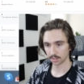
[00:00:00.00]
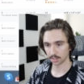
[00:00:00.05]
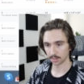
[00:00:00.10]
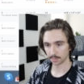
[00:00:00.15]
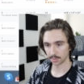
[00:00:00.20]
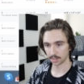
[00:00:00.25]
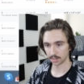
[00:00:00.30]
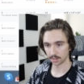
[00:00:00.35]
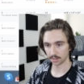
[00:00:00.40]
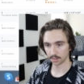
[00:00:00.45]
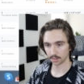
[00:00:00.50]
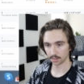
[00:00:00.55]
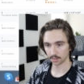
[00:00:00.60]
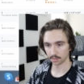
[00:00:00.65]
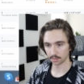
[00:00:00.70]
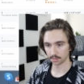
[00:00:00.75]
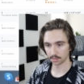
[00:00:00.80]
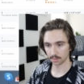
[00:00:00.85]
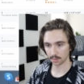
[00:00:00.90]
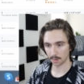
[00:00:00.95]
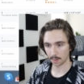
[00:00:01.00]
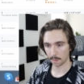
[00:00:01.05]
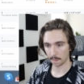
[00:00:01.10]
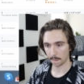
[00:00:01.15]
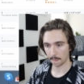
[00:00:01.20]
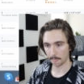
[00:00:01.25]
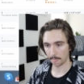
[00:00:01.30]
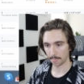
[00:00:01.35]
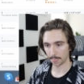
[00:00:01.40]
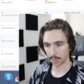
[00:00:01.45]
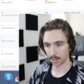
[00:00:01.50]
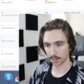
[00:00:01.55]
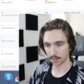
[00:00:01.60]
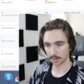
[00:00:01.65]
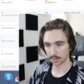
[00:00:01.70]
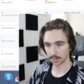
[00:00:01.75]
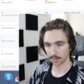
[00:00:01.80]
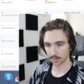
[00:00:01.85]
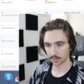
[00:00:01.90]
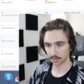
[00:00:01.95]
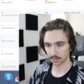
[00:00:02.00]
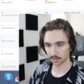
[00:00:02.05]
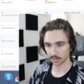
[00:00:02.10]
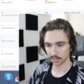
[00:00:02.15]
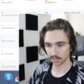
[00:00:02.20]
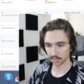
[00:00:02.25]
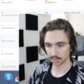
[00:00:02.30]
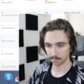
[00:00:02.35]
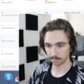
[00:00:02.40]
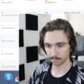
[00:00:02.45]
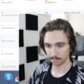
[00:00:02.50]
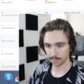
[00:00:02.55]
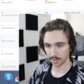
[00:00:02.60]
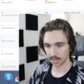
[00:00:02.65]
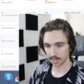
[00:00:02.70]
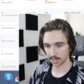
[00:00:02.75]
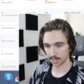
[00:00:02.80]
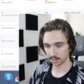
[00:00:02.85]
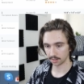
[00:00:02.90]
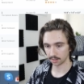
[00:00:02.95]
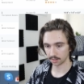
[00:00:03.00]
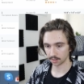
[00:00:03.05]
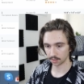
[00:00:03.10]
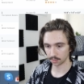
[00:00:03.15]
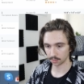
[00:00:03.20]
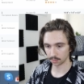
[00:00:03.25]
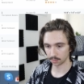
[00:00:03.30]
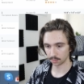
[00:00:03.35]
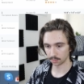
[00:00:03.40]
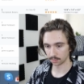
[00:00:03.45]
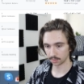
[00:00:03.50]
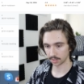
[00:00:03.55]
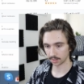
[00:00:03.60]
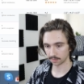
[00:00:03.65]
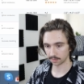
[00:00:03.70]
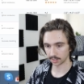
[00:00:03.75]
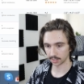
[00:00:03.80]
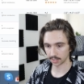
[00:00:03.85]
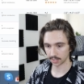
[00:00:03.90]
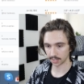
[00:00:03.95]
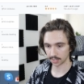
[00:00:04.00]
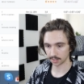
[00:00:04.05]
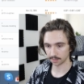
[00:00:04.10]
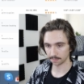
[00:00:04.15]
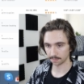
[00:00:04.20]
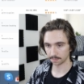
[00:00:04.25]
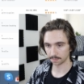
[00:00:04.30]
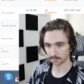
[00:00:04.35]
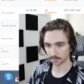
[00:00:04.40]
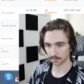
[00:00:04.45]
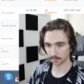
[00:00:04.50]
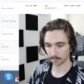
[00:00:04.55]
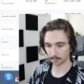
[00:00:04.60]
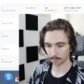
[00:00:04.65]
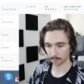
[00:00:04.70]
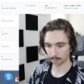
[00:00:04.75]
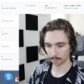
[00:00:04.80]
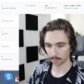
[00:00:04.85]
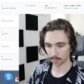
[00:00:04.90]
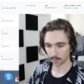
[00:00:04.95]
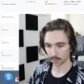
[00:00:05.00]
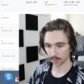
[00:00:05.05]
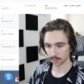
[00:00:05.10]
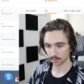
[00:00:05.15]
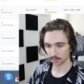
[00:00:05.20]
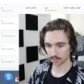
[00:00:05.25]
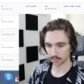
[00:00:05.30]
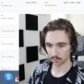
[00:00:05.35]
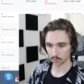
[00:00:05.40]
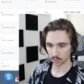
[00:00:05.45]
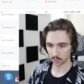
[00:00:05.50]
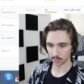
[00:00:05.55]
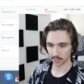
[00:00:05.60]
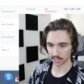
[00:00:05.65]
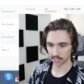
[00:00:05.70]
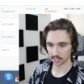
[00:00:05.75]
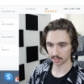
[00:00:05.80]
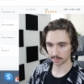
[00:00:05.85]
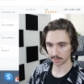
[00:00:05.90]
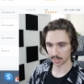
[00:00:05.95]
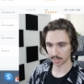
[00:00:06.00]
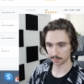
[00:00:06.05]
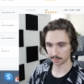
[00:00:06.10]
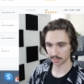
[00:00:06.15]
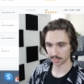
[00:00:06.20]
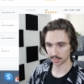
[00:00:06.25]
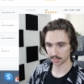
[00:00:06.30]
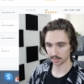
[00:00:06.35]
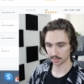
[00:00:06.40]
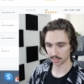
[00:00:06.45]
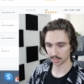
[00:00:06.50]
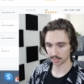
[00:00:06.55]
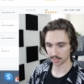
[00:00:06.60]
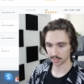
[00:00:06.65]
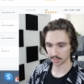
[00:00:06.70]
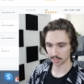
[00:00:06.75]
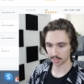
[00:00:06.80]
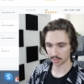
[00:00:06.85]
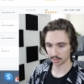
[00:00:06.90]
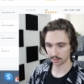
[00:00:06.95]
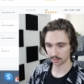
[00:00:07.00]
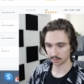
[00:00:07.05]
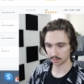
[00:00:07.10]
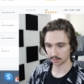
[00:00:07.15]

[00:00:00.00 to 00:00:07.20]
Come in here. Acrylic paint, no, definitely not. And once we get to the bottom of this, let's see.